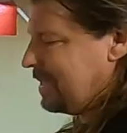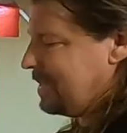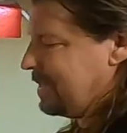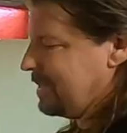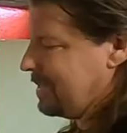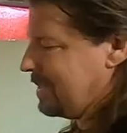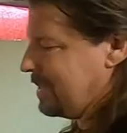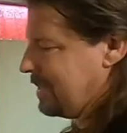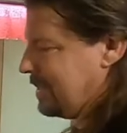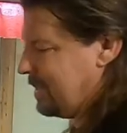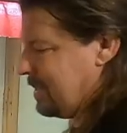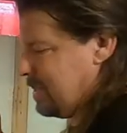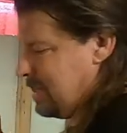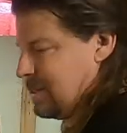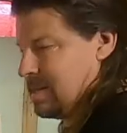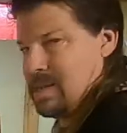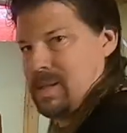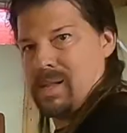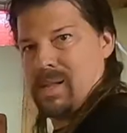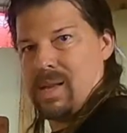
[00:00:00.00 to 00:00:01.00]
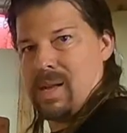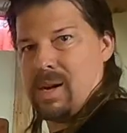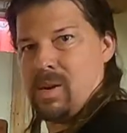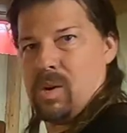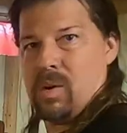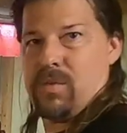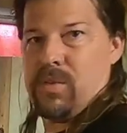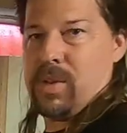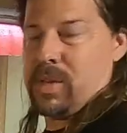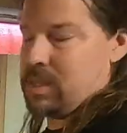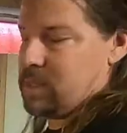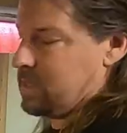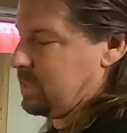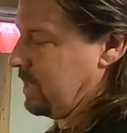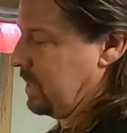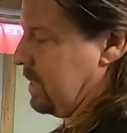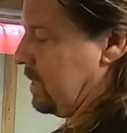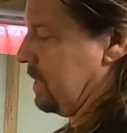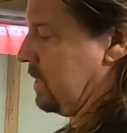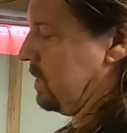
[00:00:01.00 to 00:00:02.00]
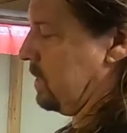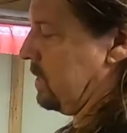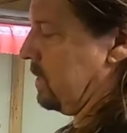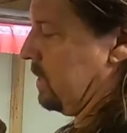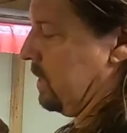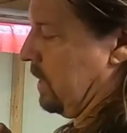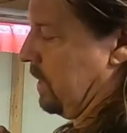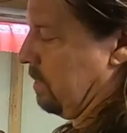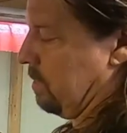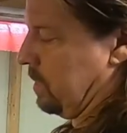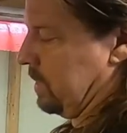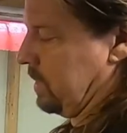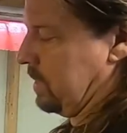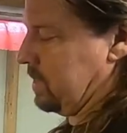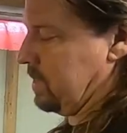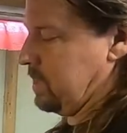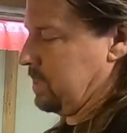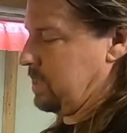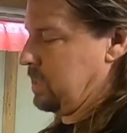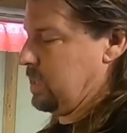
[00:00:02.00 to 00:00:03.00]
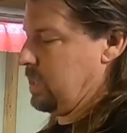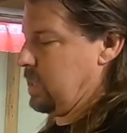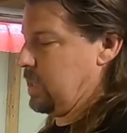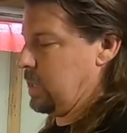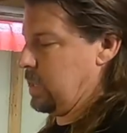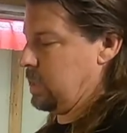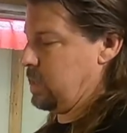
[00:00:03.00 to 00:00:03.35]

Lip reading: is, I don't know if you can see this here, but this is the